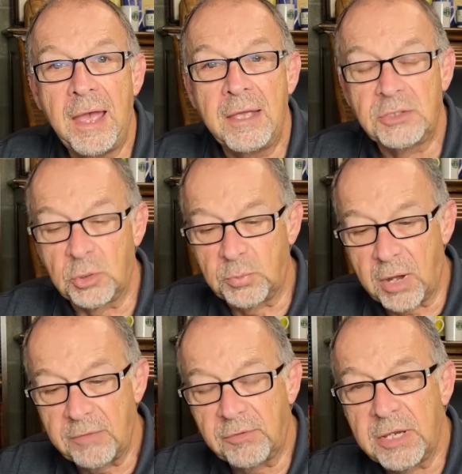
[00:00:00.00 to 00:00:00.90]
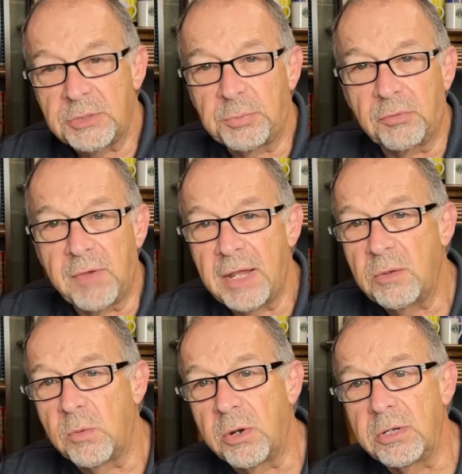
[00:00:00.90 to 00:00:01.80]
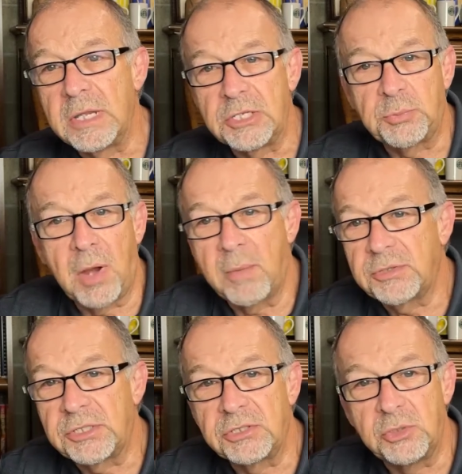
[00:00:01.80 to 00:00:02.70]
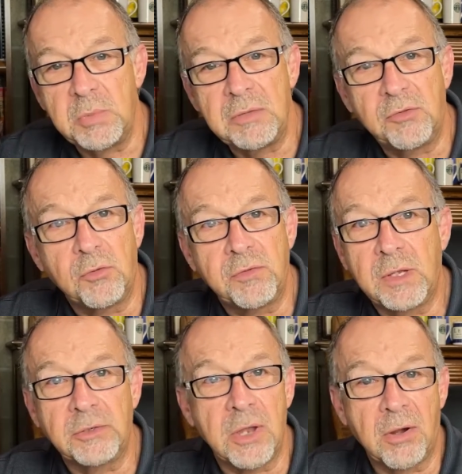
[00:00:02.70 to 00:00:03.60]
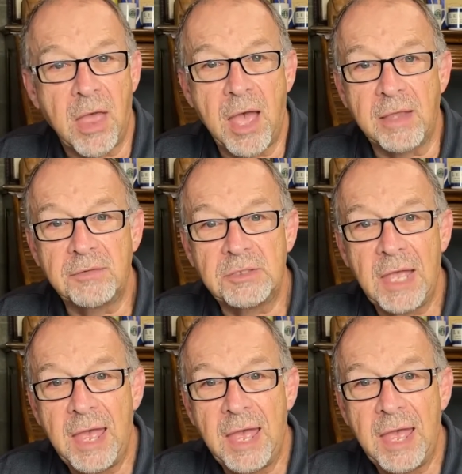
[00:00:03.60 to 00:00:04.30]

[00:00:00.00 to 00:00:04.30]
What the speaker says: So pray for His prophetic word and His promises to be fulfilled in our lives.